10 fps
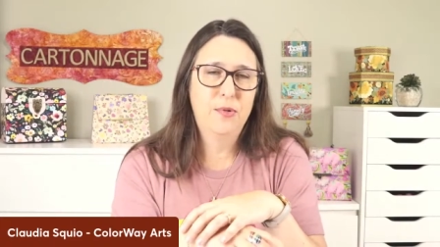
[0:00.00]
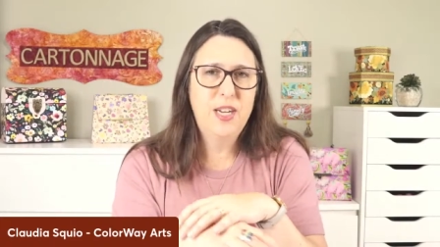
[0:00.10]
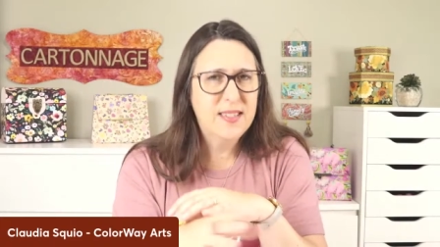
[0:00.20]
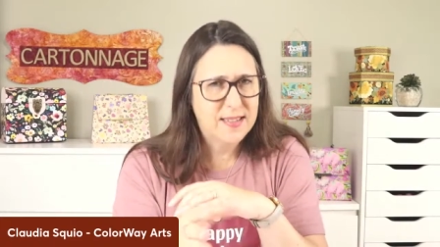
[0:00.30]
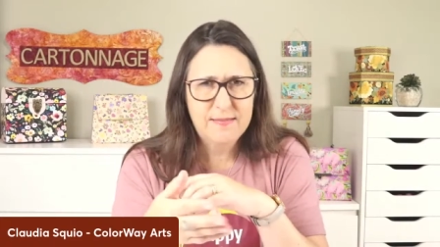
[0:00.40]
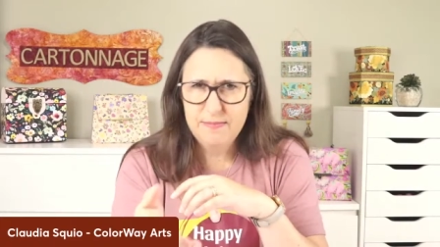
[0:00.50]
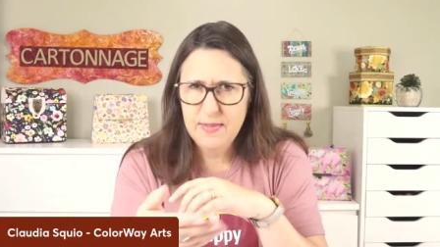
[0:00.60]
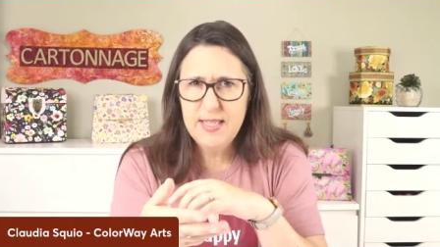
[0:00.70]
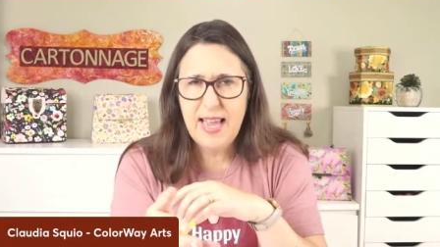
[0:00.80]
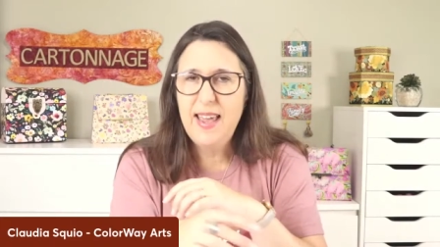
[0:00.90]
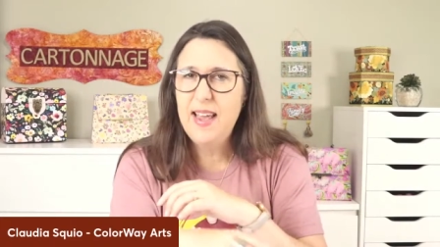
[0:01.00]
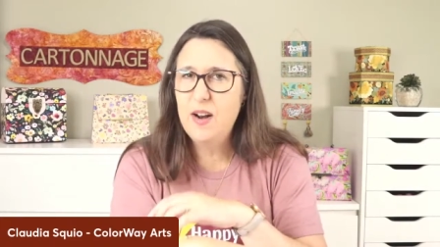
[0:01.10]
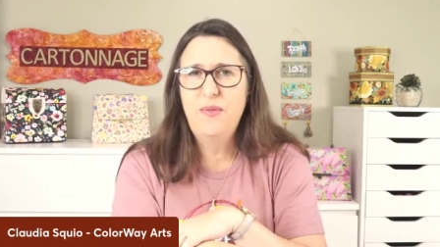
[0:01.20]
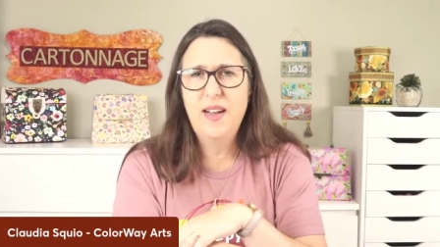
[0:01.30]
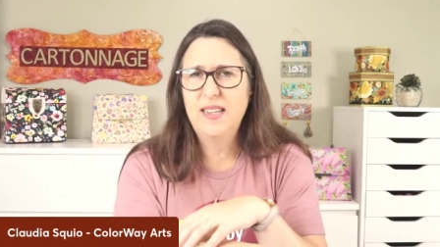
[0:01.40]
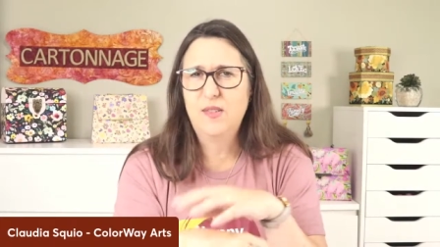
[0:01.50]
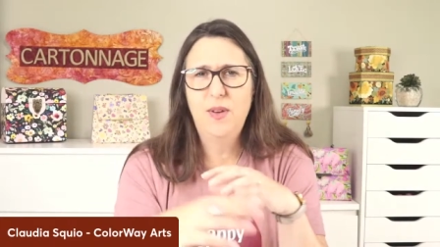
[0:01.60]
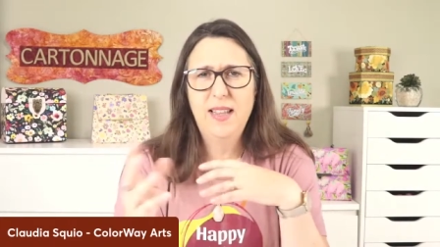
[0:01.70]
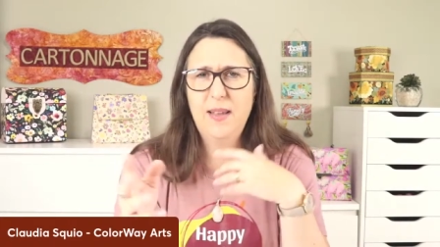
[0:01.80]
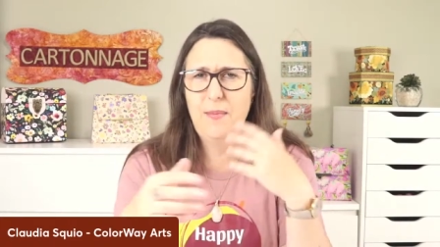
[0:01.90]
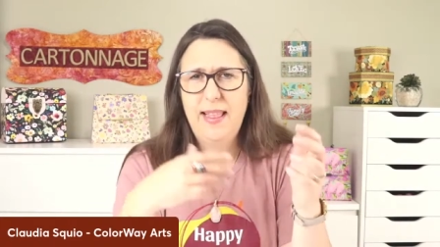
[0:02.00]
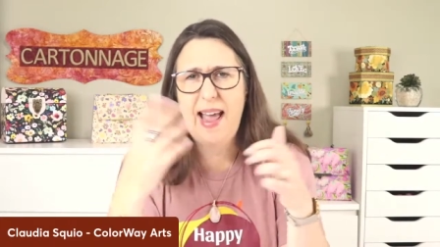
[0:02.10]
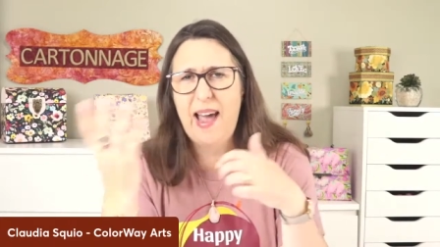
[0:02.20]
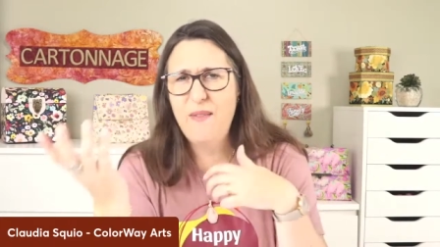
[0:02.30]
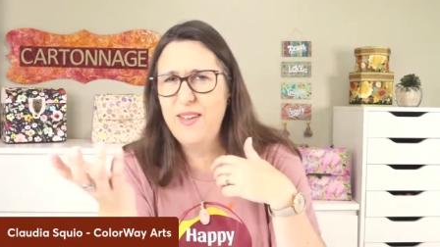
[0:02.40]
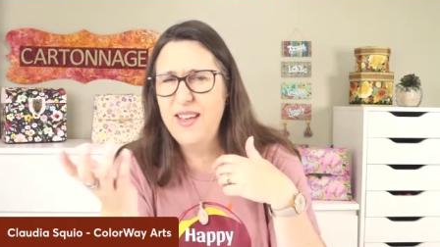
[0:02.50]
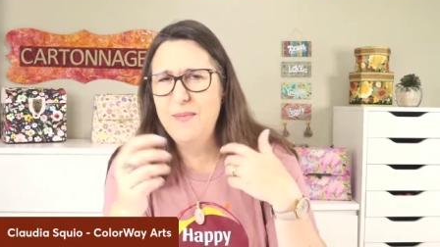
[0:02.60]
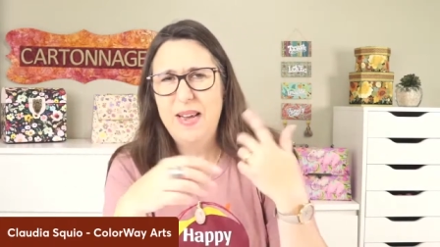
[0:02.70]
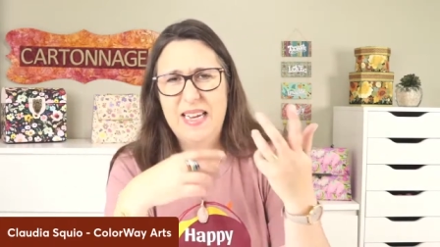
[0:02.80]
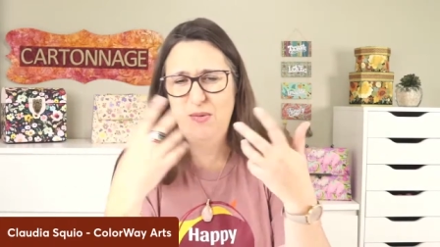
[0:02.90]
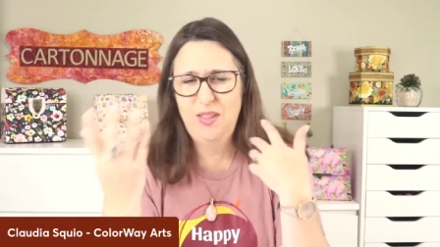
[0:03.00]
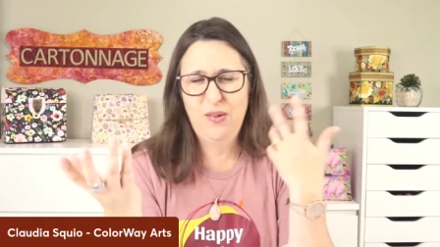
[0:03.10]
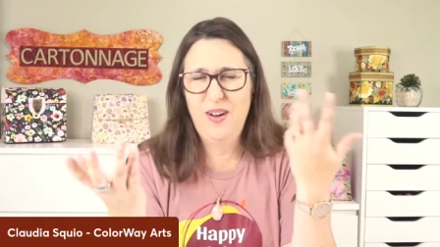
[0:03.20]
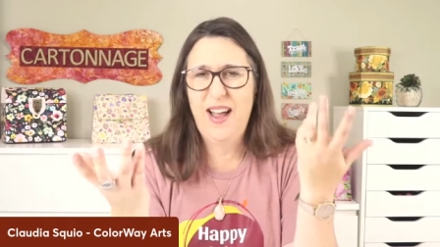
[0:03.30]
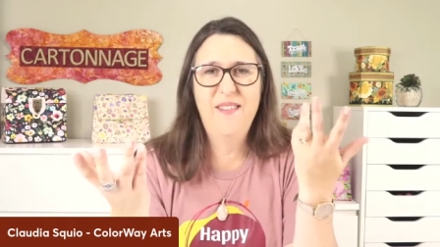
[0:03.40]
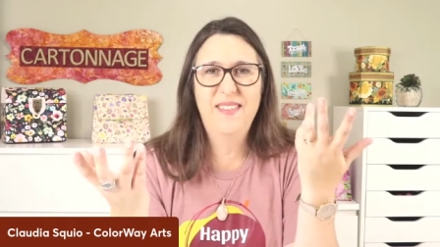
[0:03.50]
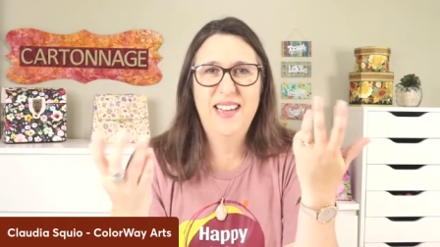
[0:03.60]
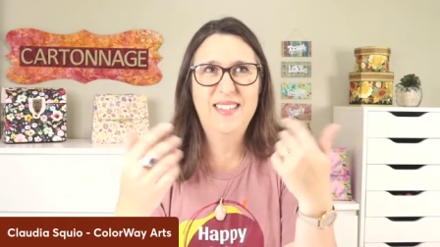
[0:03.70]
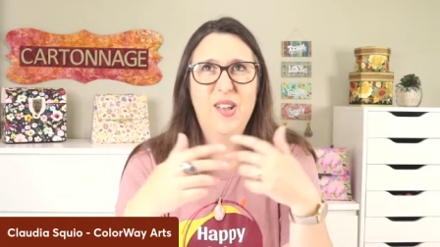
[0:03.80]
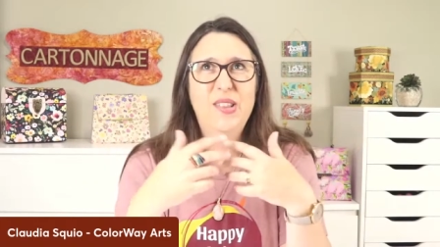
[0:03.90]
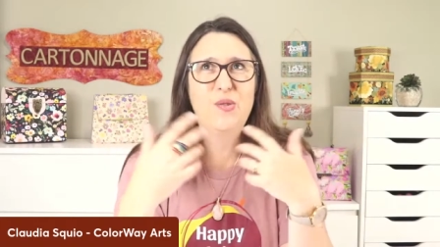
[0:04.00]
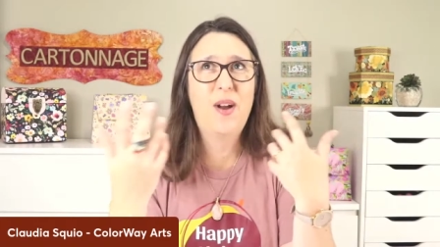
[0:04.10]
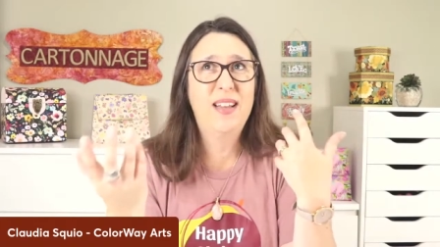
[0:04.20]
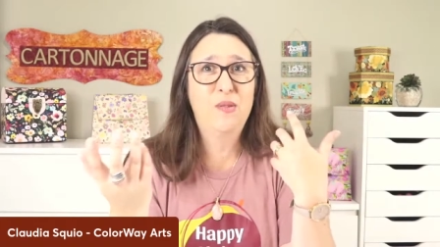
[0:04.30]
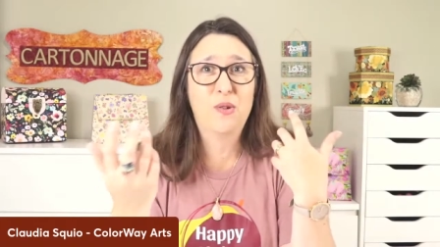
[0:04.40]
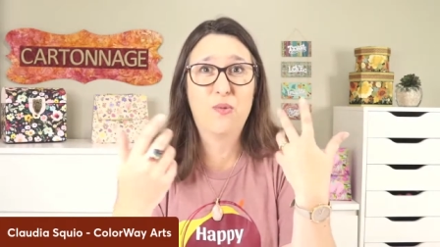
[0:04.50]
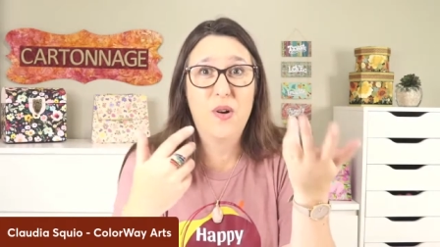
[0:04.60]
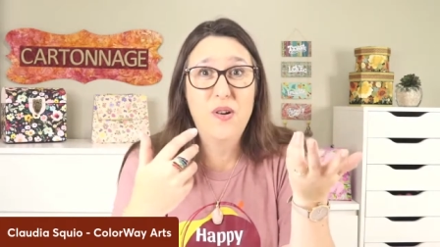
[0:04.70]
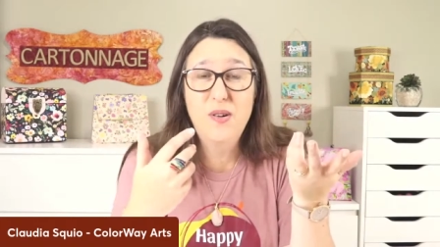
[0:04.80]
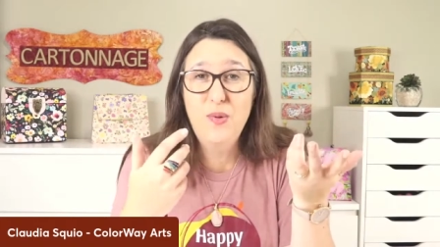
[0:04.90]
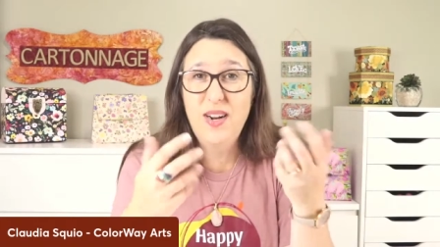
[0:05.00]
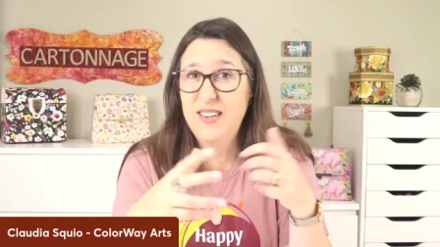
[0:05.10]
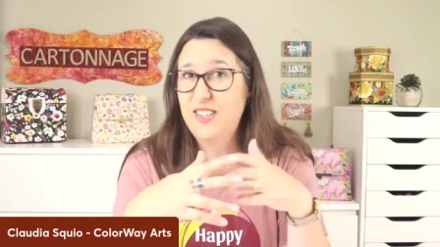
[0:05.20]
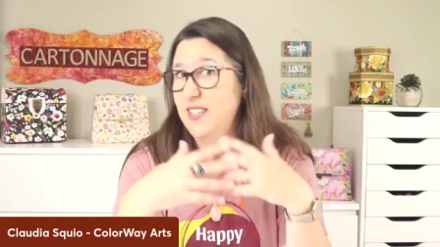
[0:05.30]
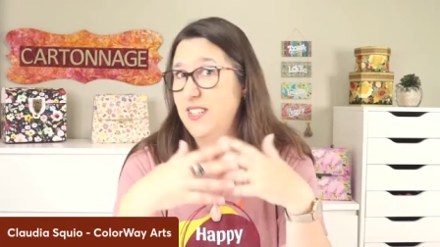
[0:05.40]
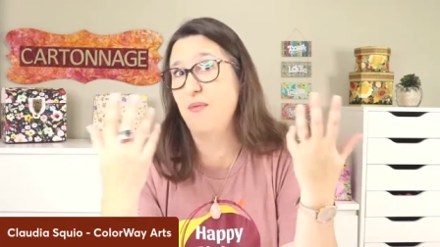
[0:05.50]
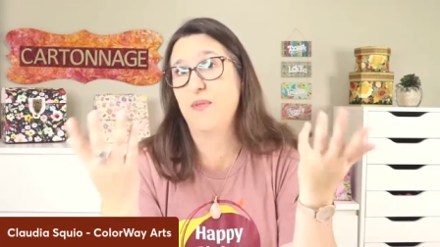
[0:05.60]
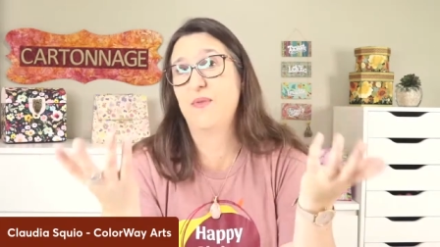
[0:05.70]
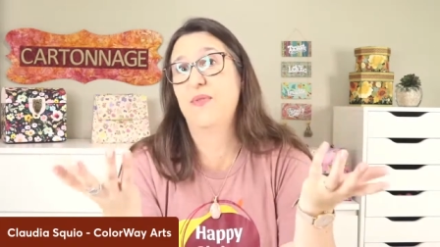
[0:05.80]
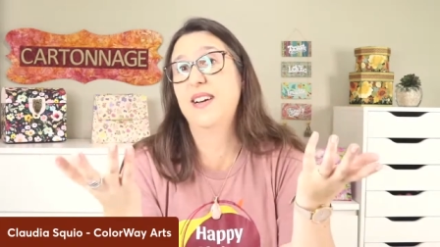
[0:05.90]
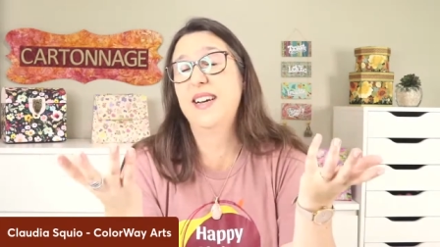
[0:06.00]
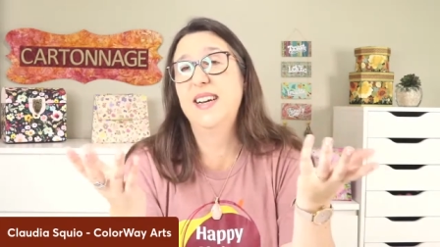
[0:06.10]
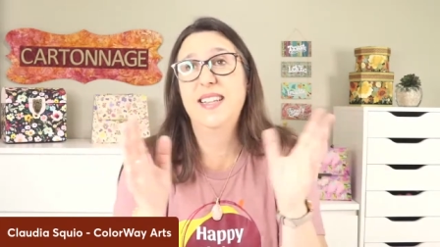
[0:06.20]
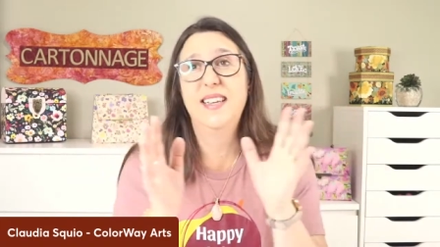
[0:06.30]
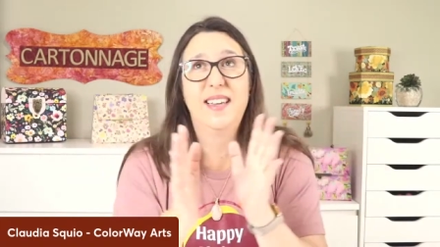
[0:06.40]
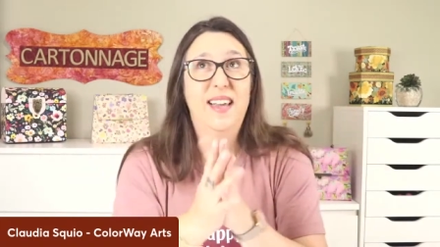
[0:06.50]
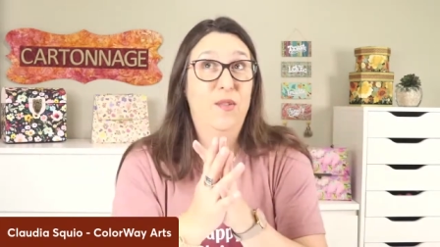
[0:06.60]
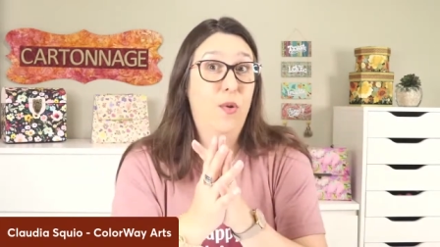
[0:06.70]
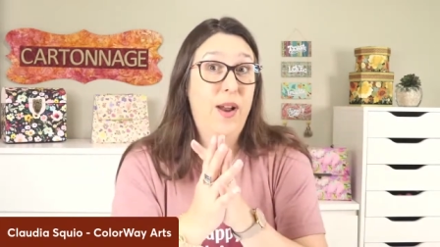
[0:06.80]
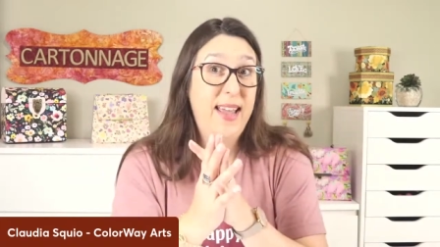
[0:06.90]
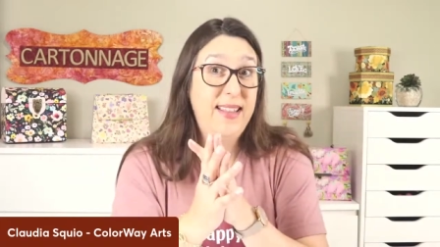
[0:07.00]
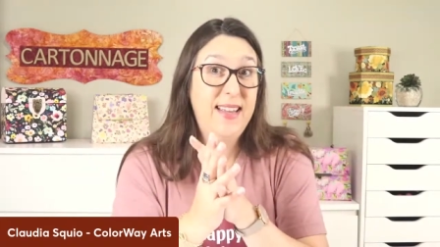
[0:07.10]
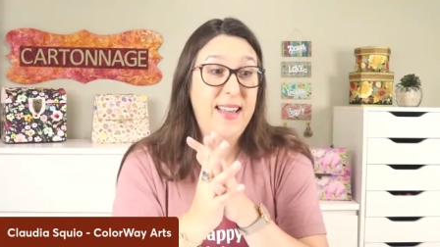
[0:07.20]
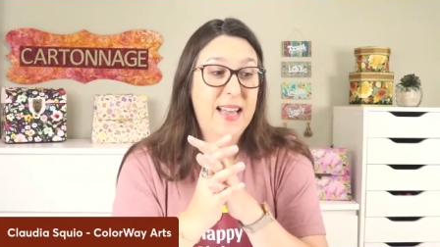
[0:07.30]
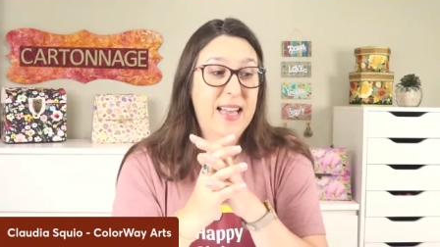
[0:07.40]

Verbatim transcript: Just stay here with us. We're gonna be laughing because we don't have it's not right or wrong. We are just having fun in creating.